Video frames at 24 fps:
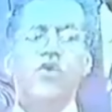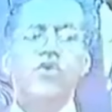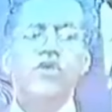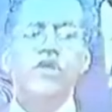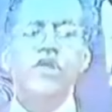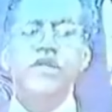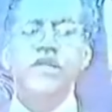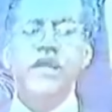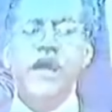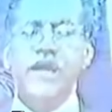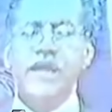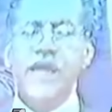
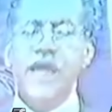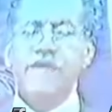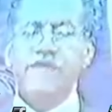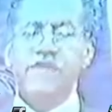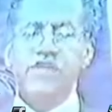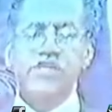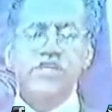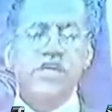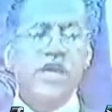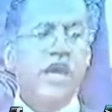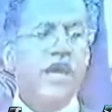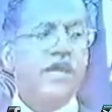who did not
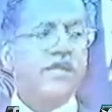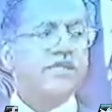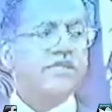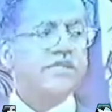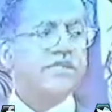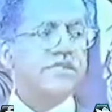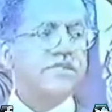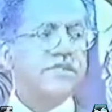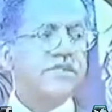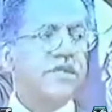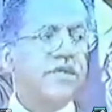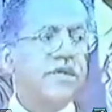have a
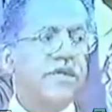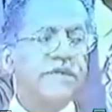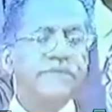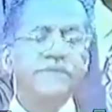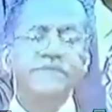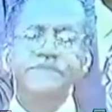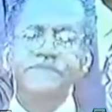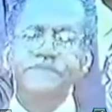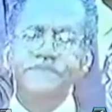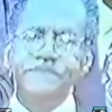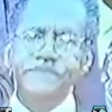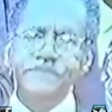chance
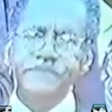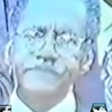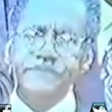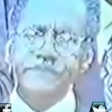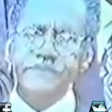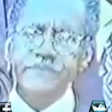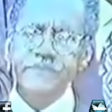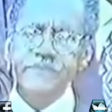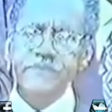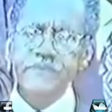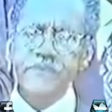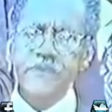
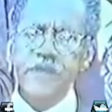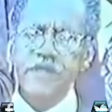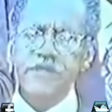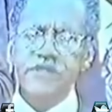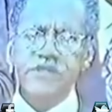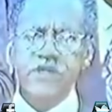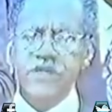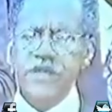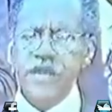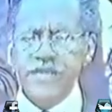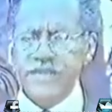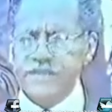
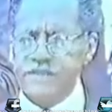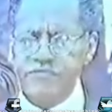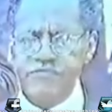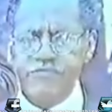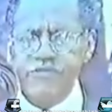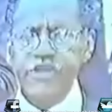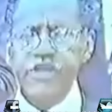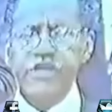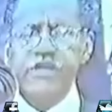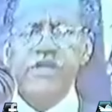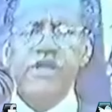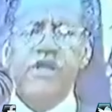uh, to get
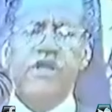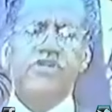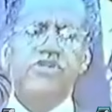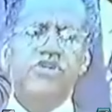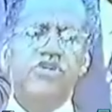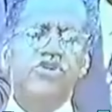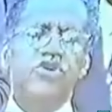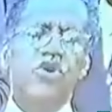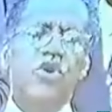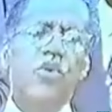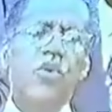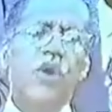the feel
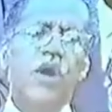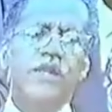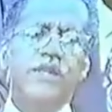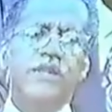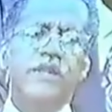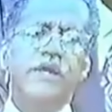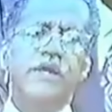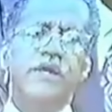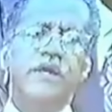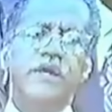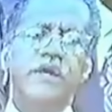or to know what